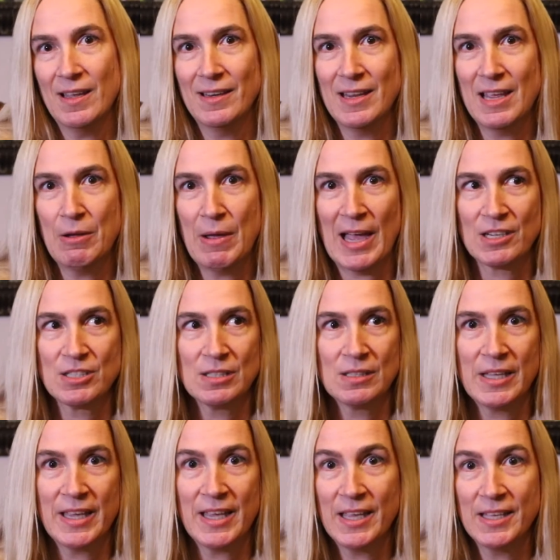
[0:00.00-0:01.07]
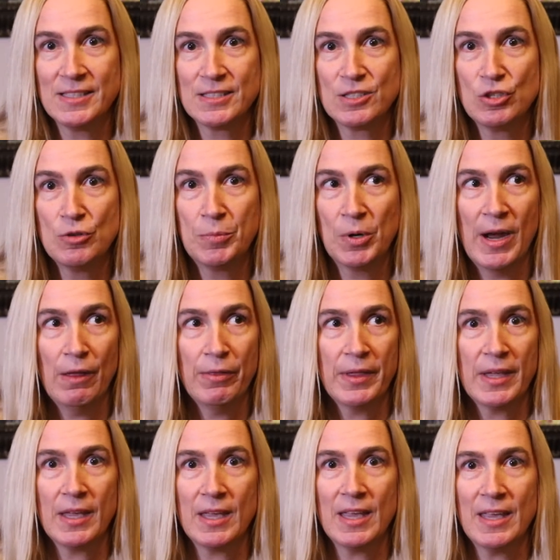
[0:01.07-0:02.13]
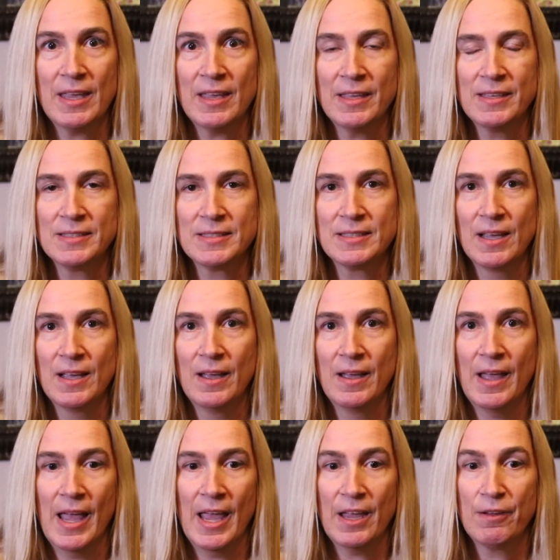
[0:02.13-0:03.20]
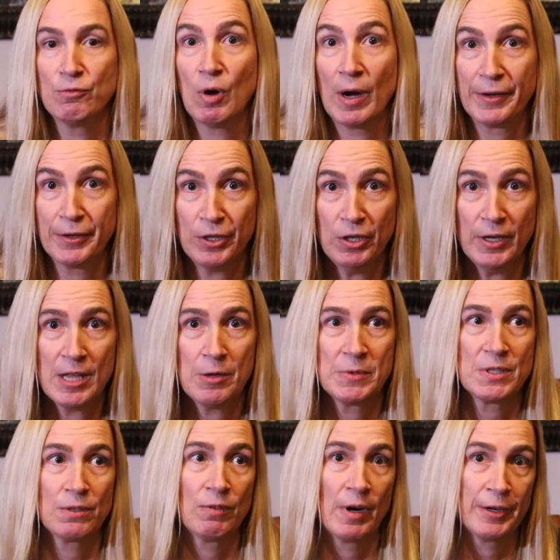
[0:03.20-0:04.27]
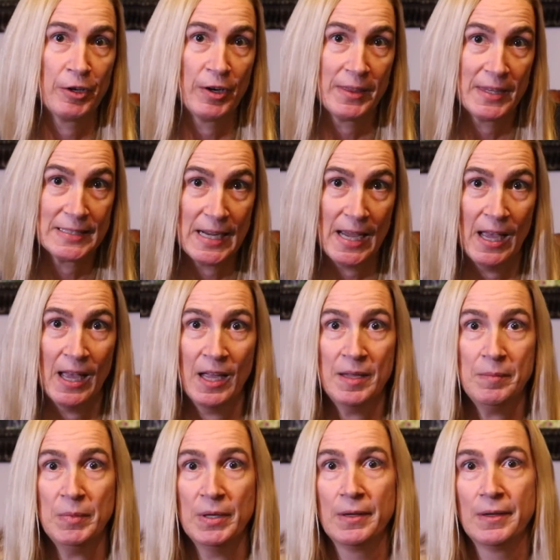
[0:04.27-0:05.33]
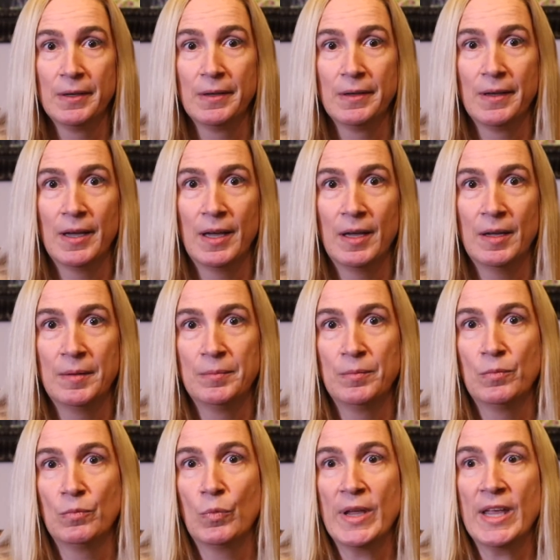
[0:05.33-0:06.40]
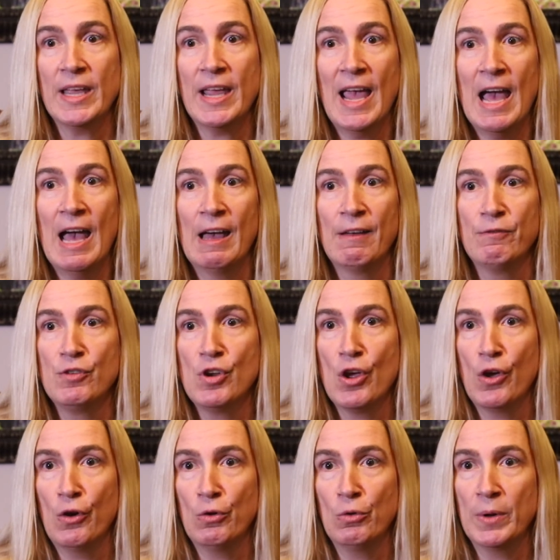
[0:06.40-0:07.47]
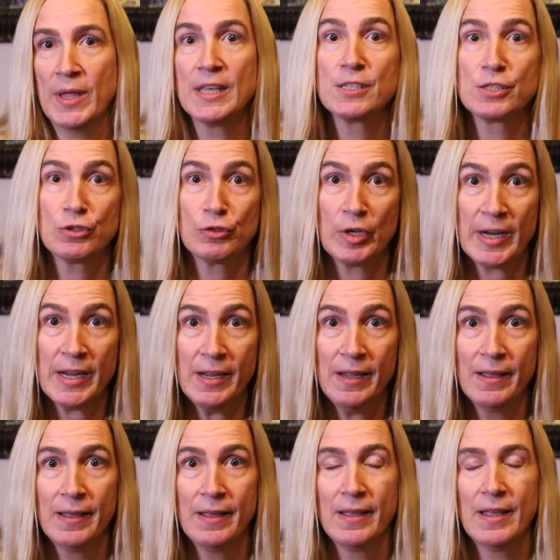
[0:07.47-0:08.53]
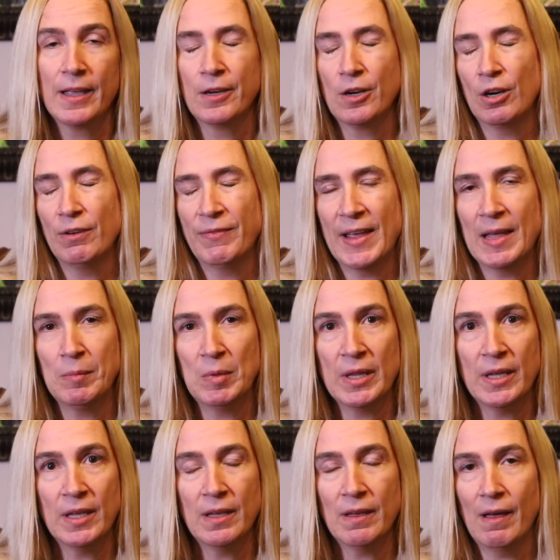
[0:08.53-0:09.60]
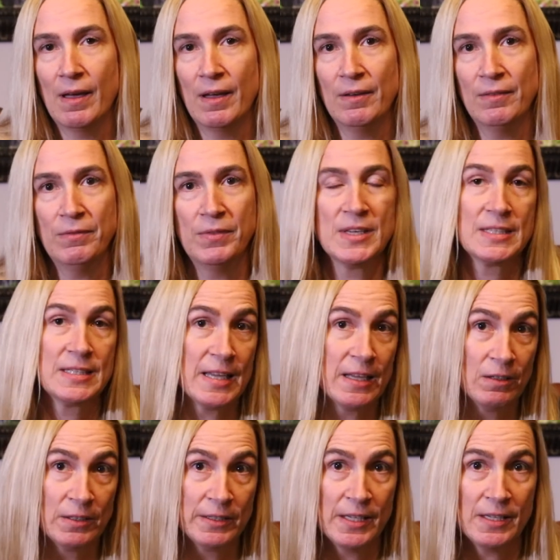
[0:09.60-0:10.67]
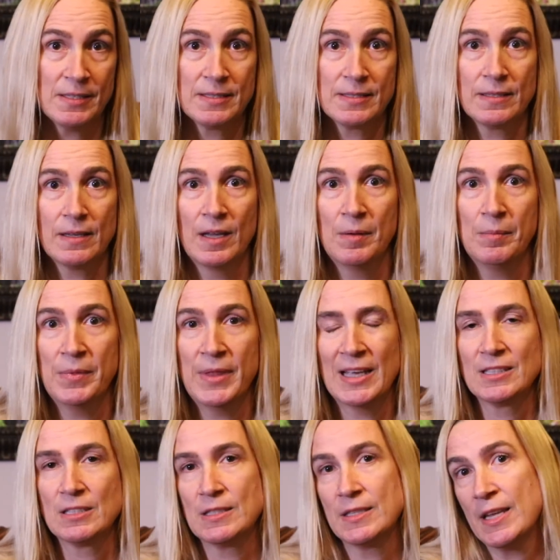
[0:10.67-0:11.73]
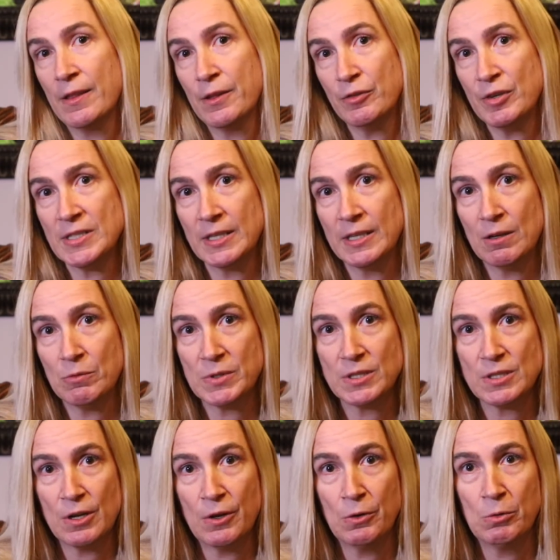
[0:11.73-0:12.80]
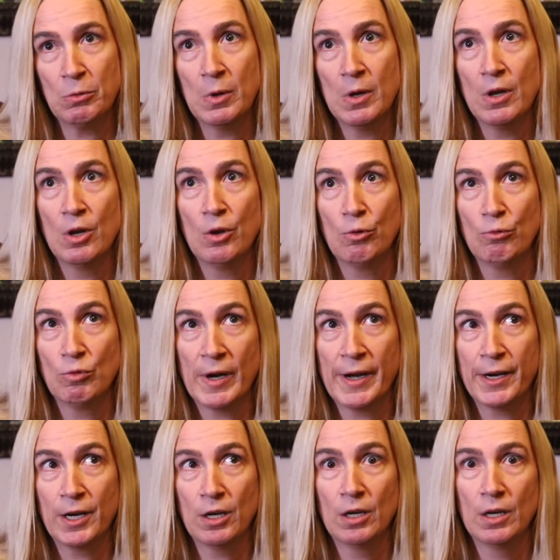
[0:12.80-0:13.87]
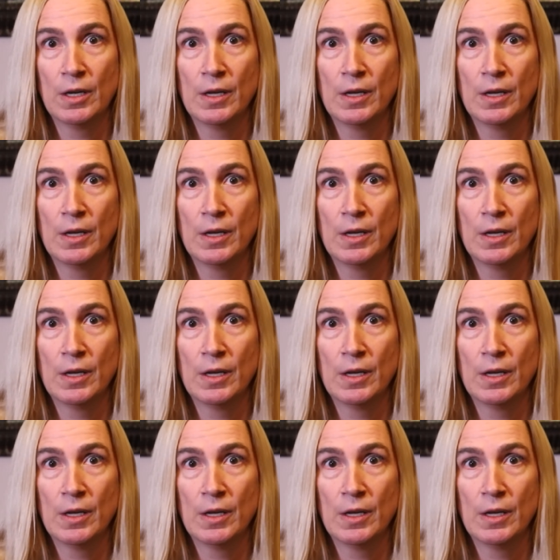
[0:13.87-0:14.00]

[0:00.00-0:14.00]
And he actually is super healthy. He is a runner. He was a runner at the time. We have no history in our family of this illness. That's the other reason it was so rare.